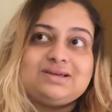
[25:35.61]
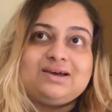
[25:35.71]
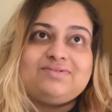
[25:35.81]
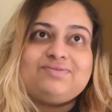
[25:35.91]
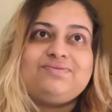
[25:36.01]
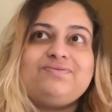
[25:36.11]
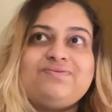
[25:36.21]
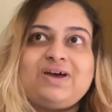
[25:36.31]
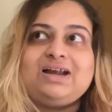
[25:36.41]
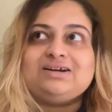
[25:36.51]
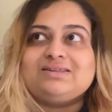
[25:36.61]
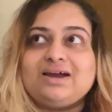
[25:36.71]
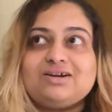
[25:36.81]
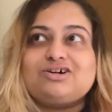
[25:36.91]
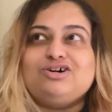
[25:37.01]
and I felt
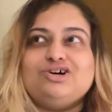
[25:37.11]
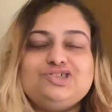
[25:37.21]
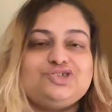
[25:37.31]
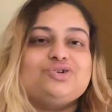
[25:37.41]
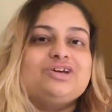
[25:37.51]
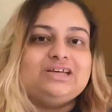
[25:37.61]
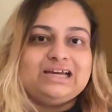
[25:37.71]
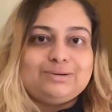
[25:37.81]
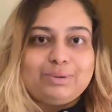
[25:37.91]
that urge to create